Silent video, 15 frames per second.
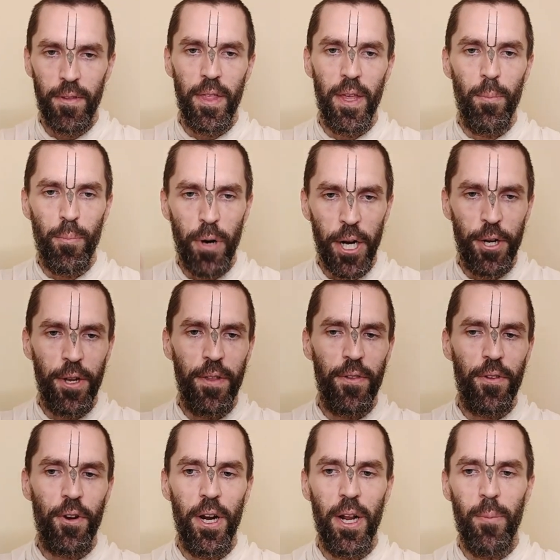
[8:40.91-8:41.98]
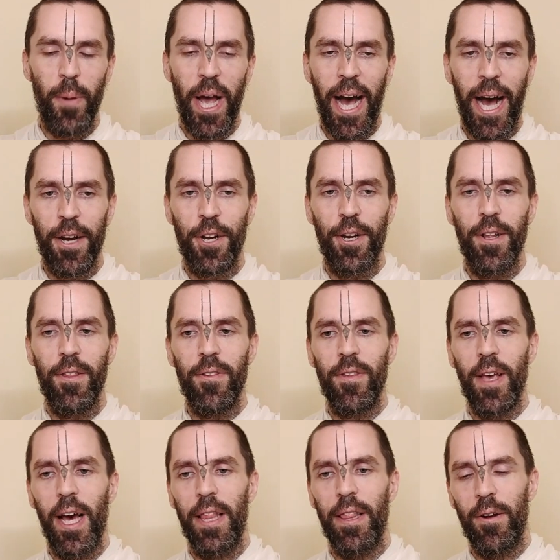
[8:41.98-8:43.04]
the impressions created by actions,
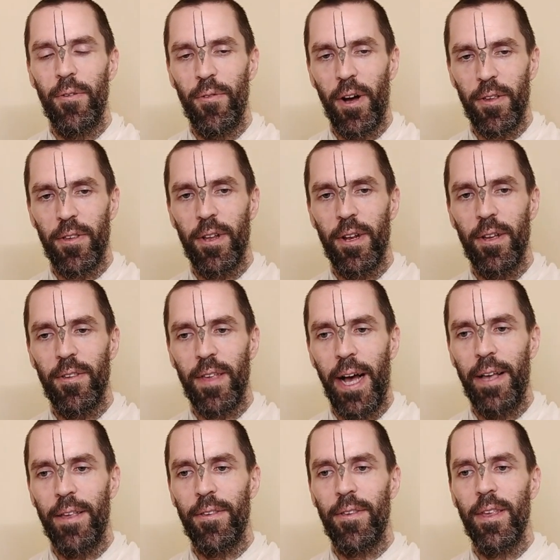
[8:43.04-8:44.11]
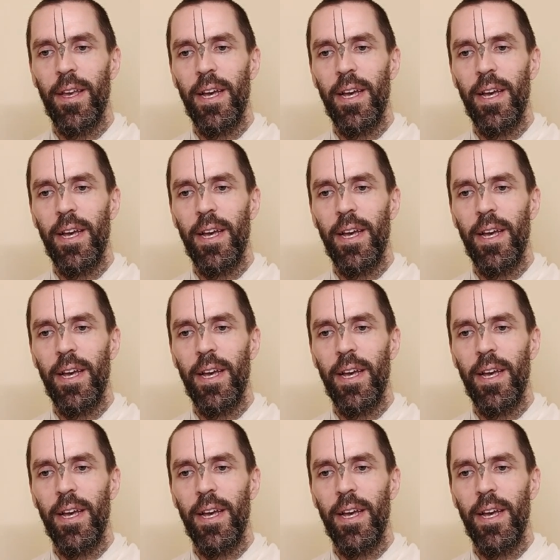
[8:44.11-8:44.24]
and then vasanas as